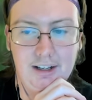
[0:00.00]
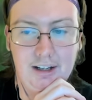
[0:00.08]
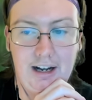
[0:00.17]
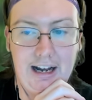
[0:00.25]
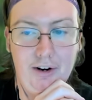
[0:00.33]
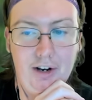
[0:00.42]

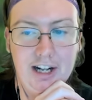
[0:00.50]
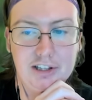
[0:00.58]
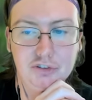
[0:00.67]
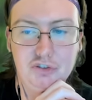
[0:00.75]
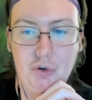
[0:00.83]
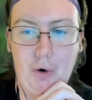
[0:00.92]
I don't like
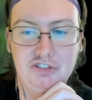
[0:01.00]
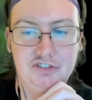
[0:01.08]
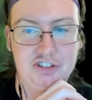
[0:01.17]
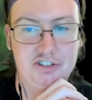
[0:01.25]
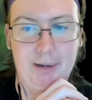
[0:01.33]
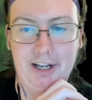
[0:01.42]
those
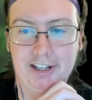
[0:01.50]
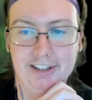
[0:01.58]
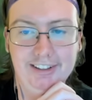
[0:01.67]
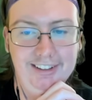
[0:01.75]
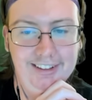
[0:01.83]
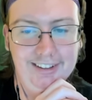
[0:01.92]
noises it's
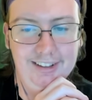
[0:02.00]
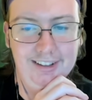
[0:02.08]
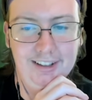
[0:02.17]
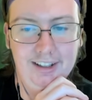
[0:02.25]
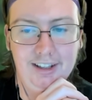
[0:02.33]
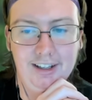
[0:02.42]
making.
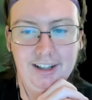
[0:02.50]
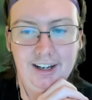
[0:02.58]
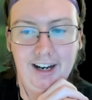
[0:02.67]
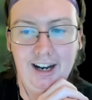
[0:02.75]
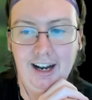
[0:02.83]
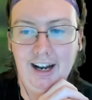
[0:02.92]

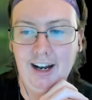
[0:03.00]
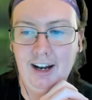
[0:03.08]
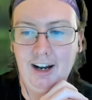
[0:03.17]
Oh.